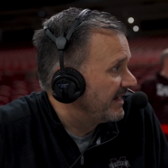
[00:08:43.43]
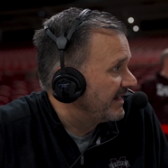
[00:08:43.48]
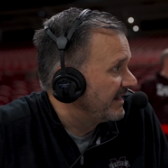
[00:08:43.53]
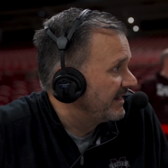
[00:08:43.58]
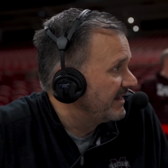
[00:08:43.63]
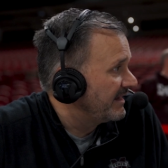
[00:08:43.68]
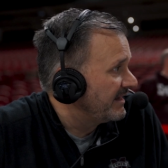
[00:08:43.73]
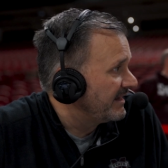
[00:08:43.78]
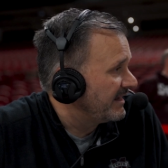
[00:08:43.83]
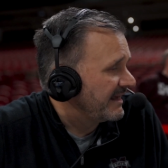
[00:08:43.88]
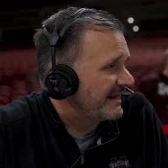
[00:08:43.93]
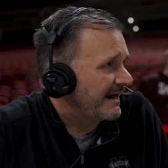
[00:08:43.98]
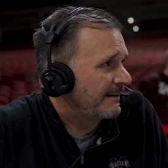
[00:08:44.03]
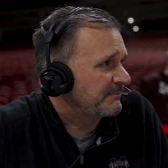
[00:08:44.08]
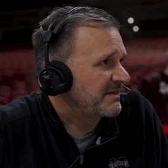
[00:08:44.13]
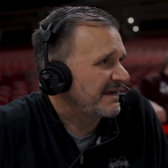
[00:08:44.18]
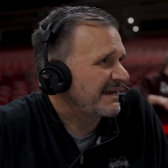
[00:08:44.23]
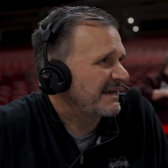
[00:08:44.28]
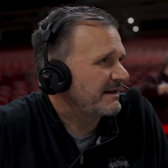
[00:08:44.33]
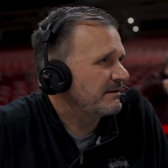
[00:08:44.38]
It is, and
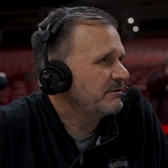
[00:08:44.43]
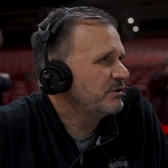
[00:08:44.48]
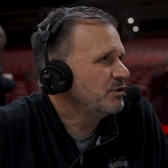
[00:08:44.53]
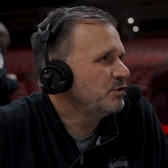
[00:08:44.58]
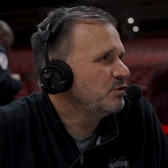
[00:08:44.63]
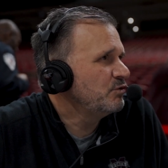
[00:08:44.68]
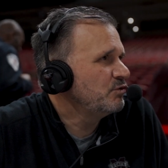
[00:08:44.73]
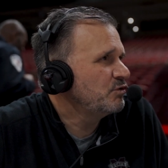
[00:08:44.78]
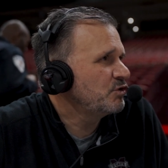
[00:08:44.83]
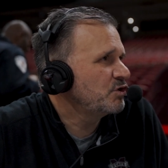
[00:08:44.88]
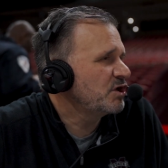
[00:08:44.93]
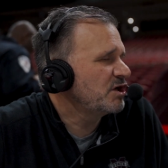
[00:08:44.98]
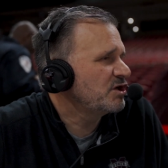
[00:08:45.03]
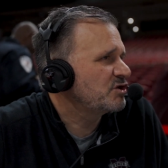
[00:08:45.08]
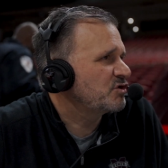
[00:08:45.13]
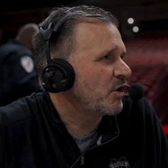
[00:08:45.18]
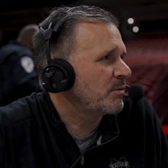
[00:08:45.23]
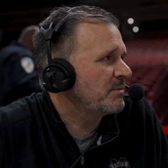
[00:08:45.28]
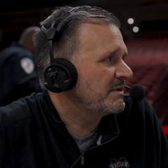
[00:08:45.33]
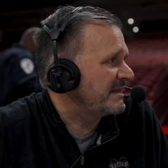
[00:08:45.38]
I'm thinking think so. you could
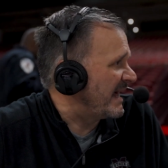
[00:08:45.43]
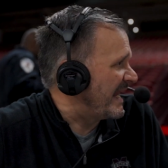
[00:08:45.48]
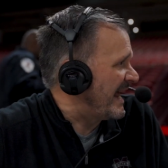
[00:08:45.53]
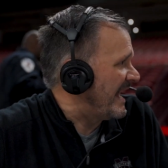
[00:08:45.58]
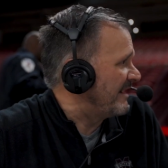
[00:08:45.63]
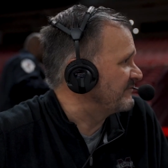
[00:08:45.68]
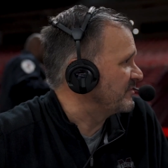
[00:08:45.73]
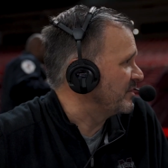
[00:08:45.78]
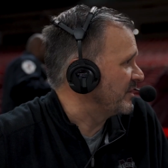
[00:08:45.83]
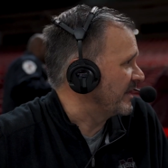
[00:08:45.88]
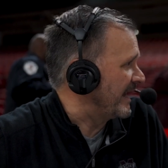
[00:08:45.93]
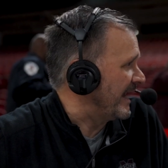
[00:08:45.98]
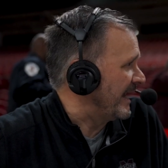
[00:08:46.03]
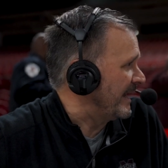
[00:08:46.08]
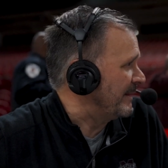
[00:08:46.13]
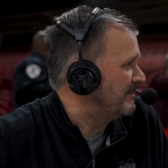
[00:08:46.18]
have told me that after the game.